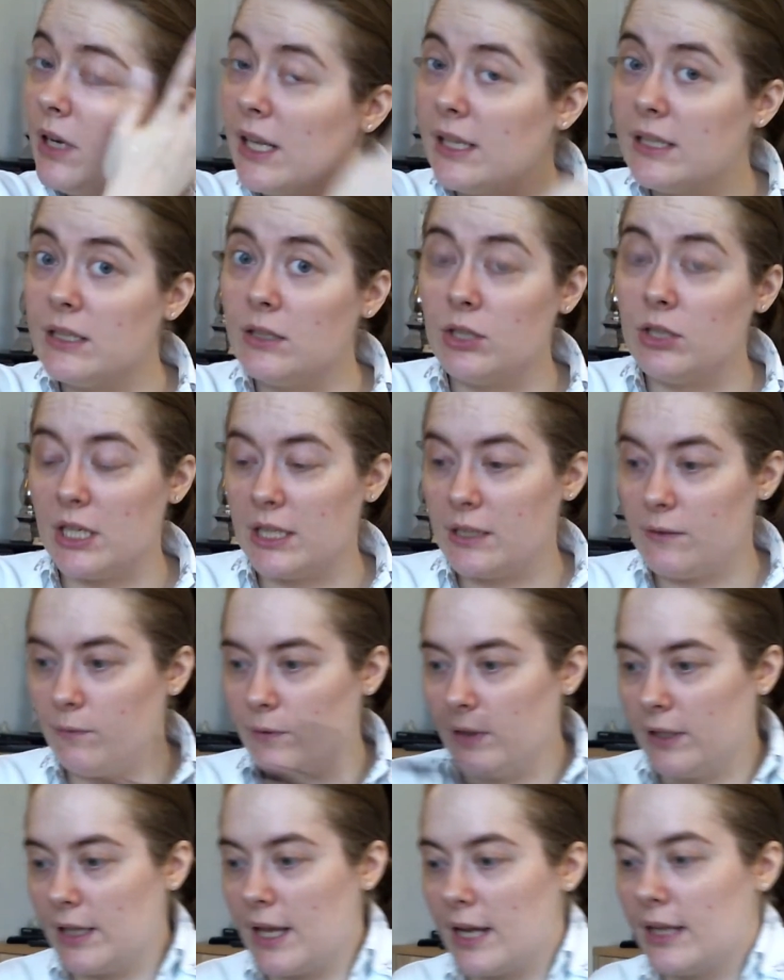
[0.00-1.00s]
else who just
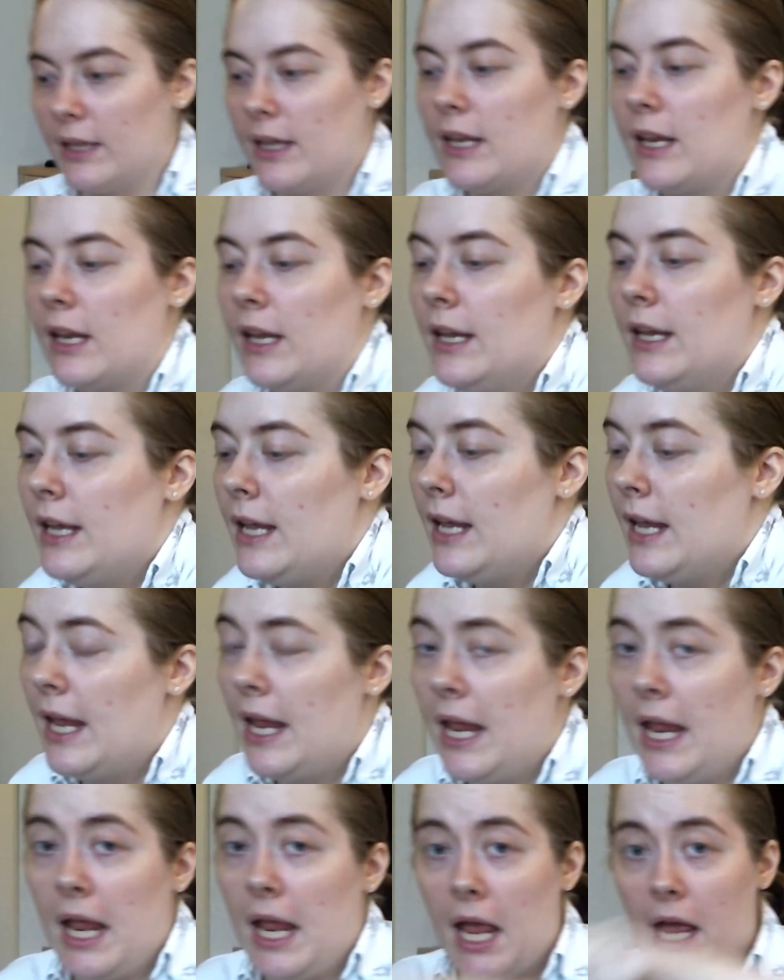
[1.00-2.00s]
feel like they
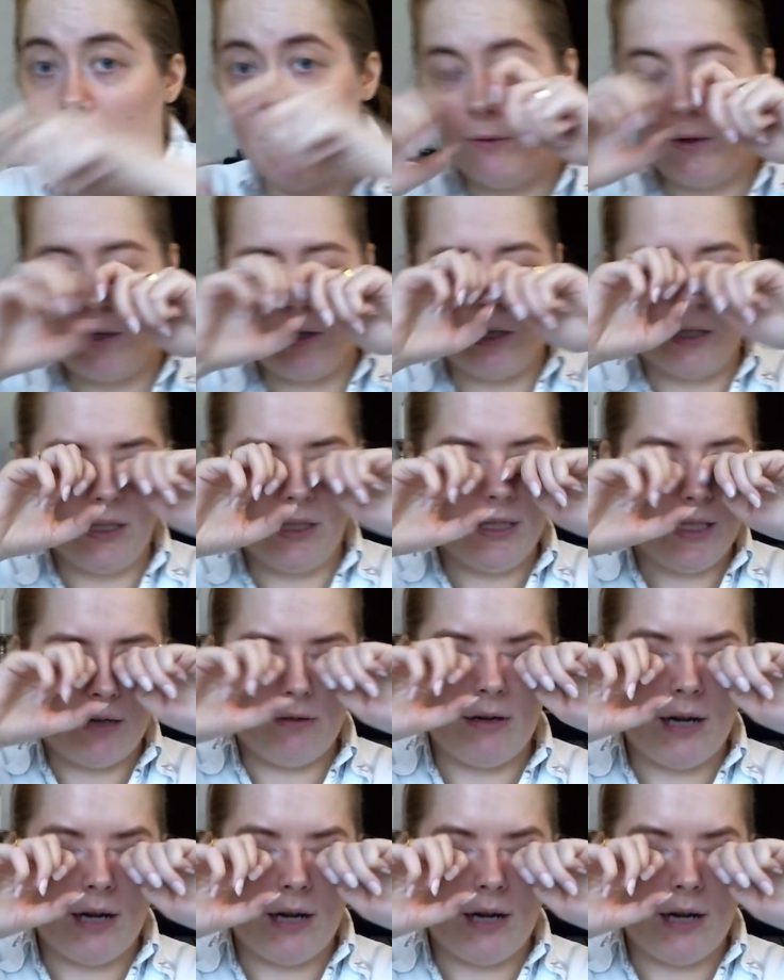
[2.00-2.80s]
have gunk in their